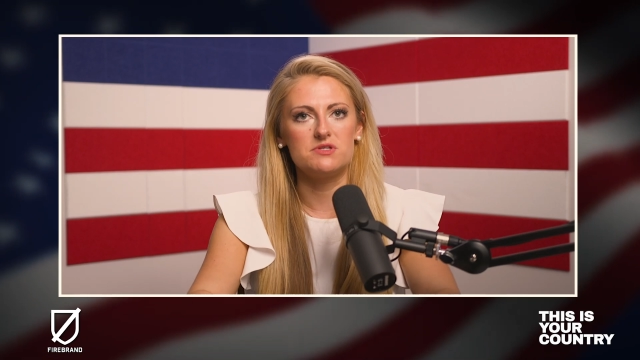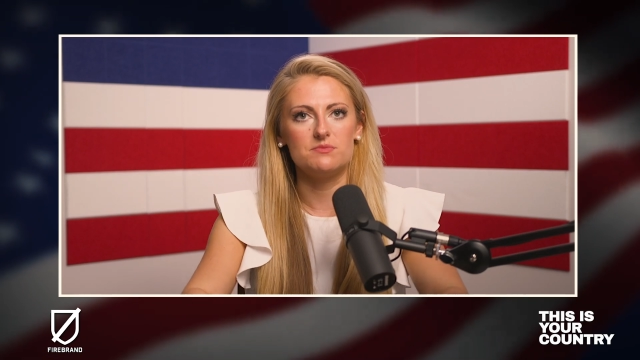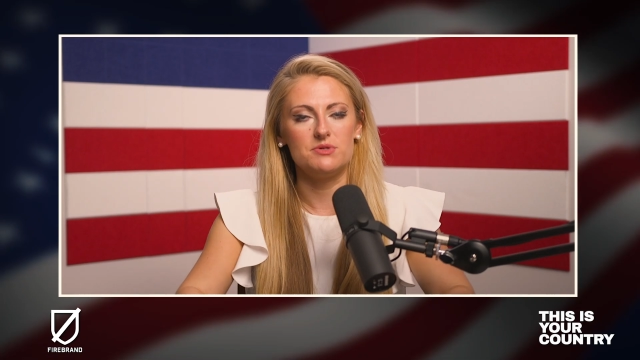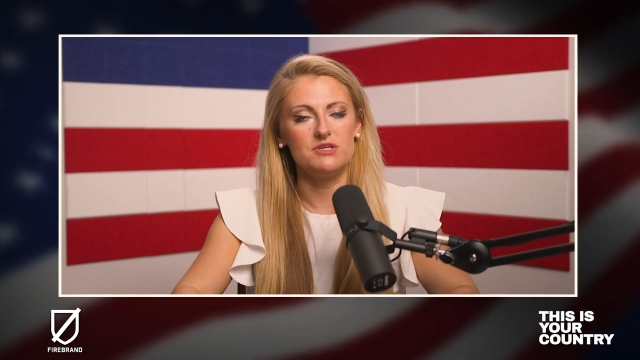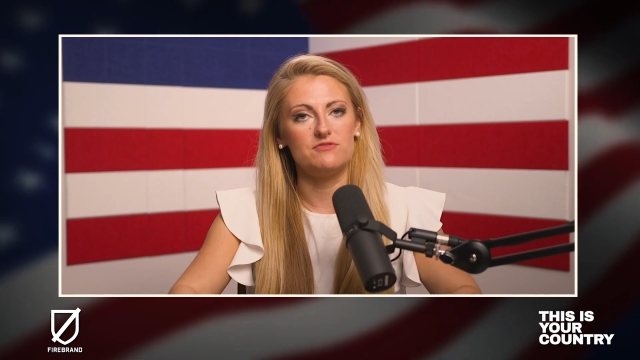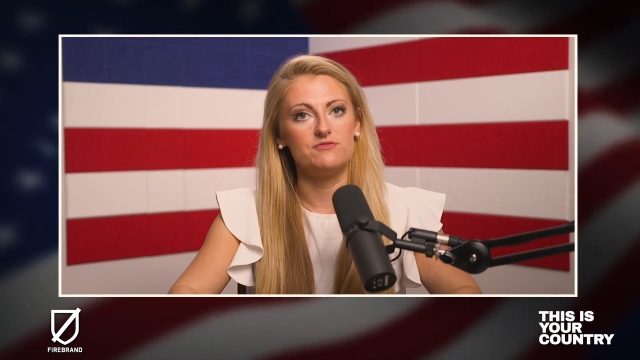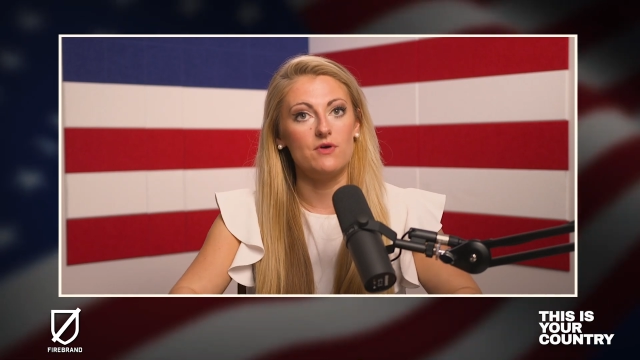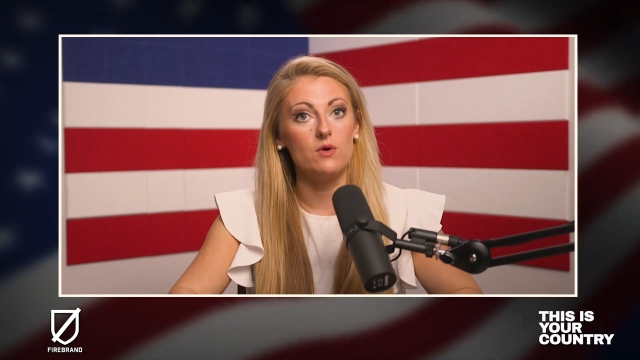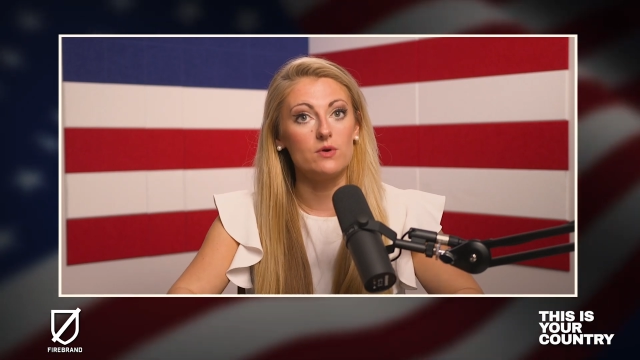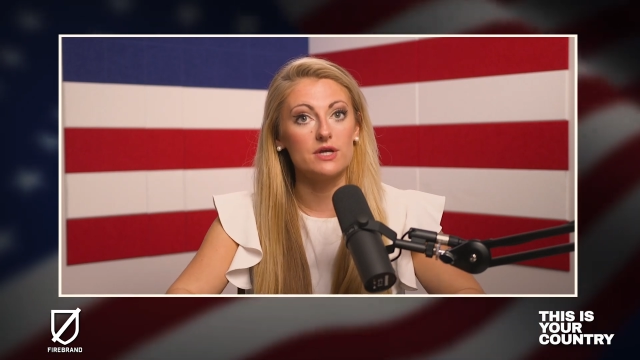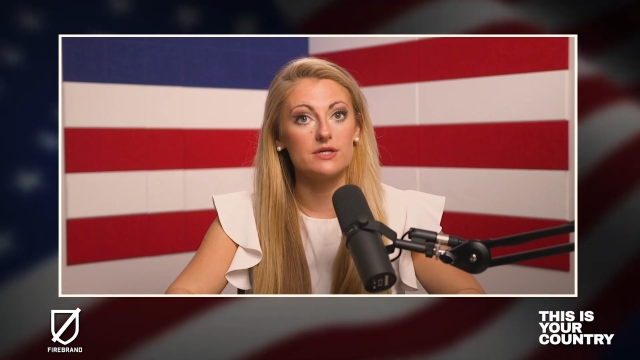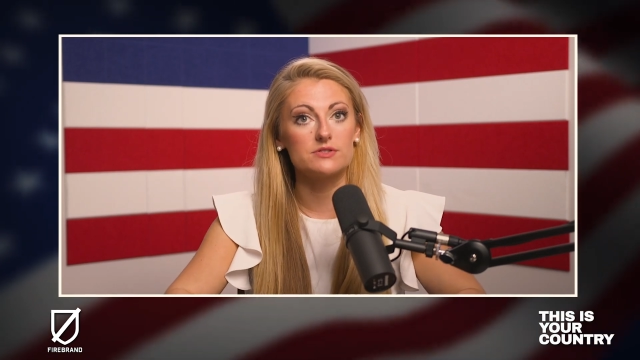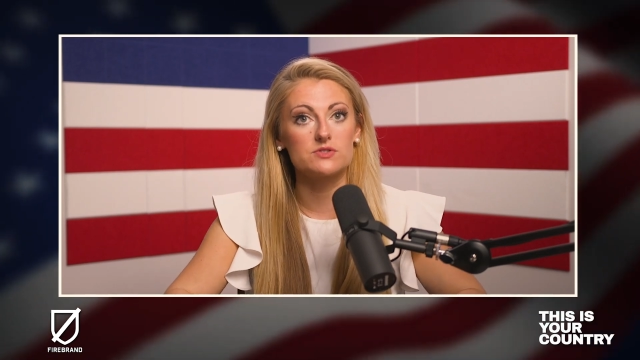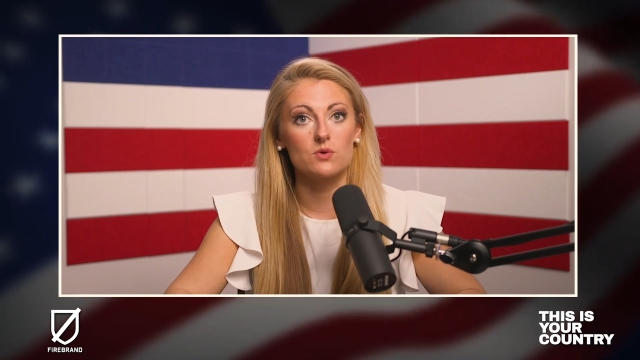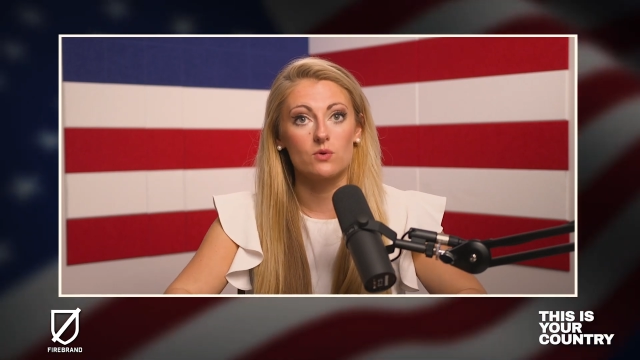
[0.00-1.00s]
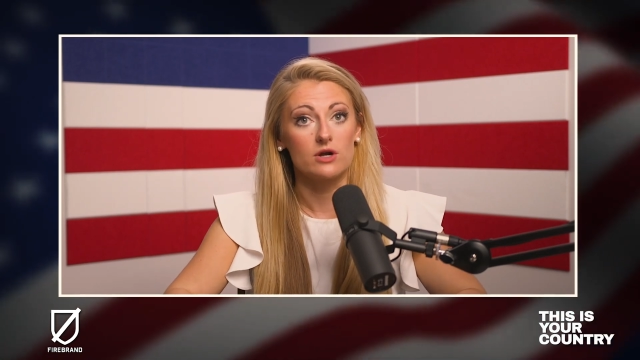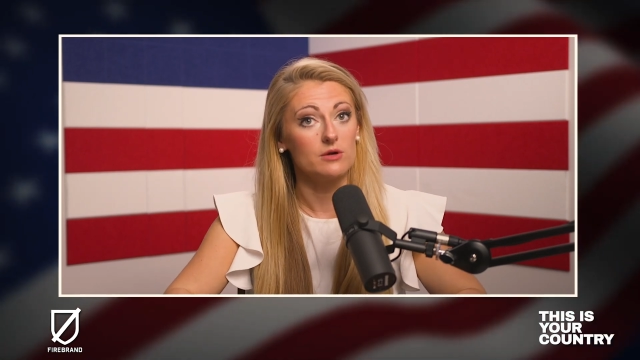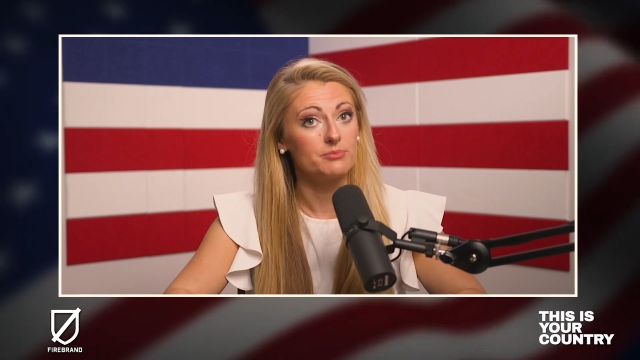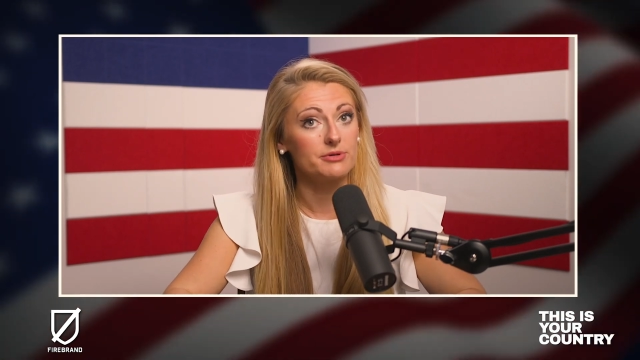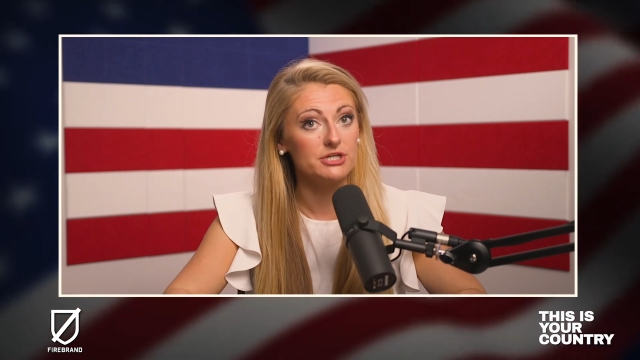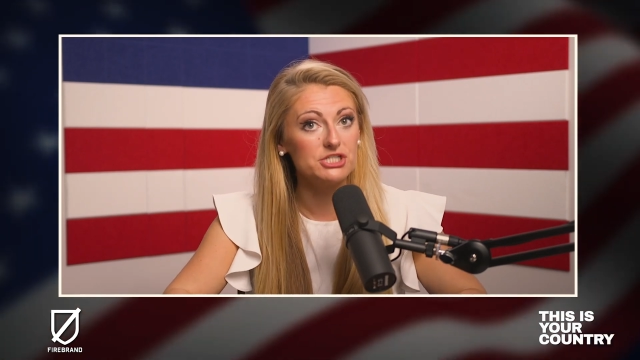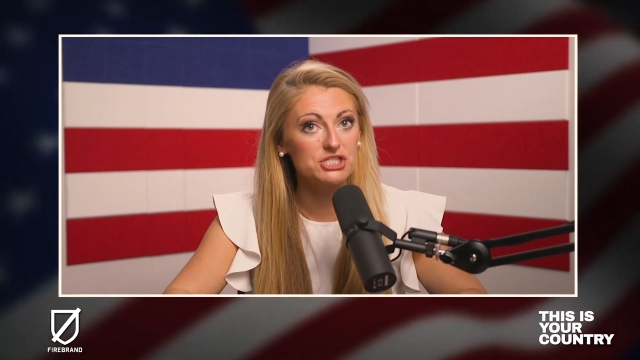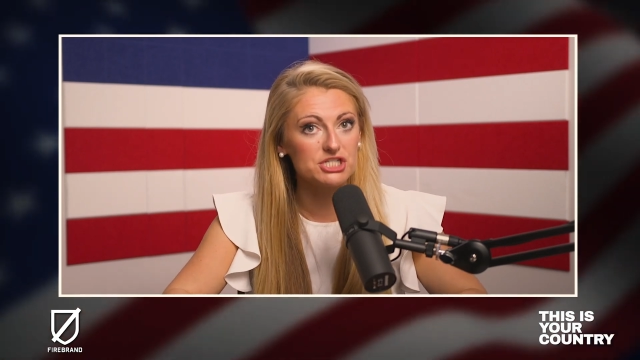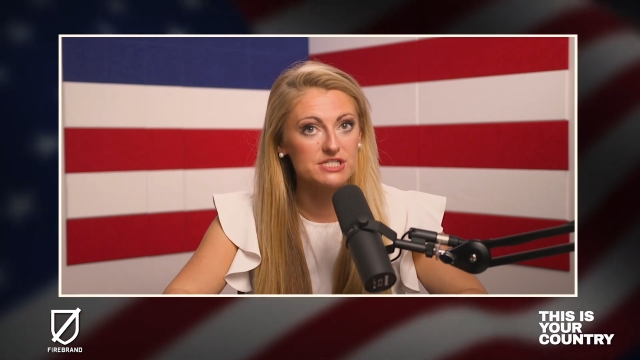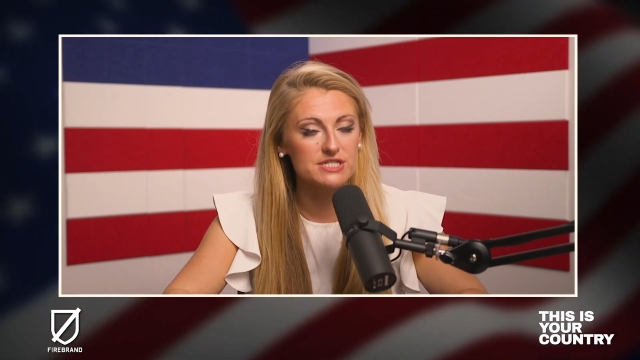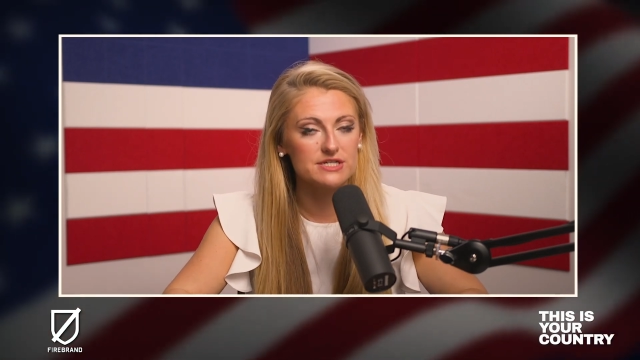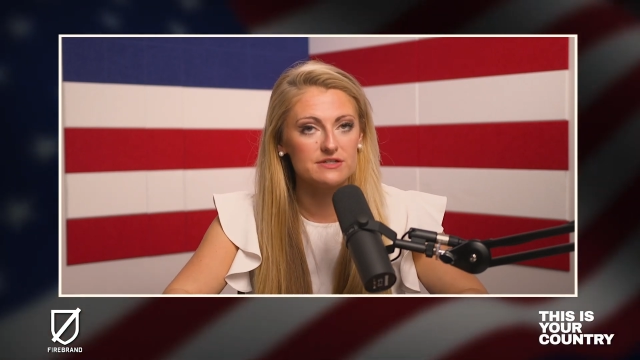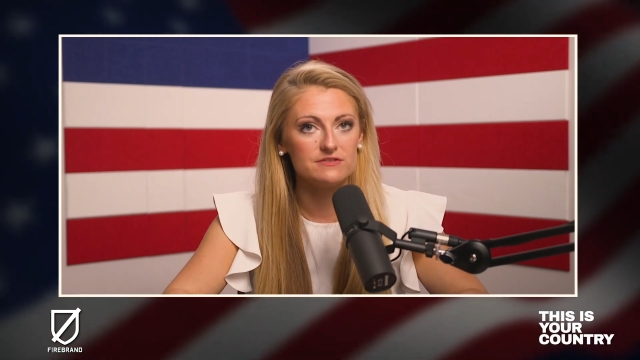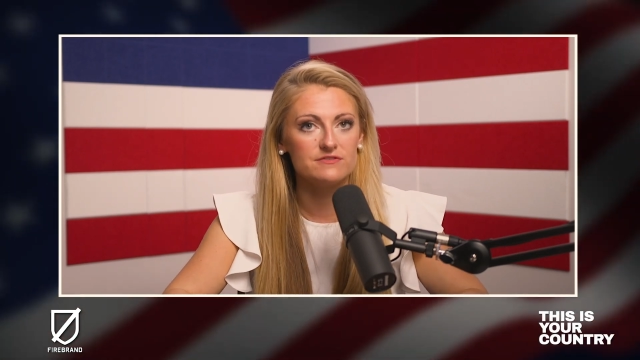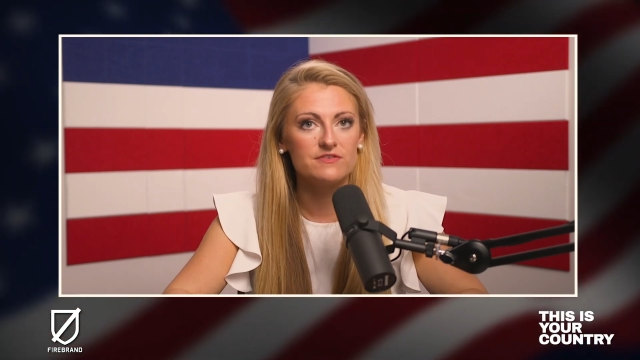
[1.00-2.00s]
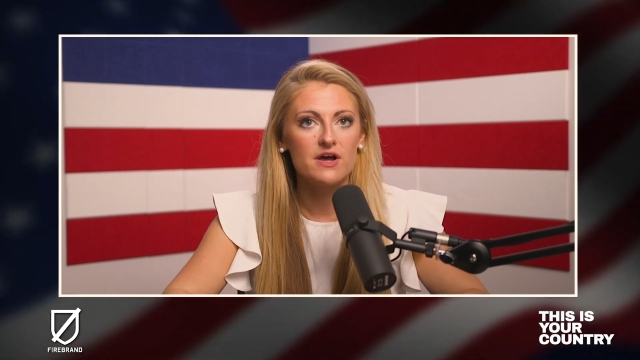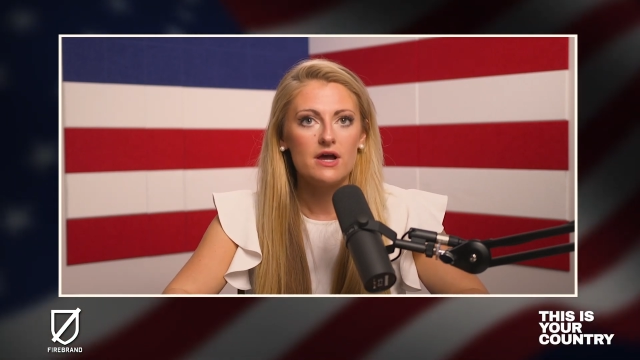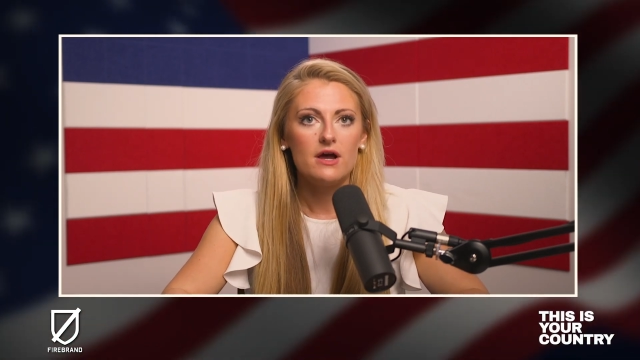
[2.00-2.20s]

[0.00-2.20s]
be focused or appreciative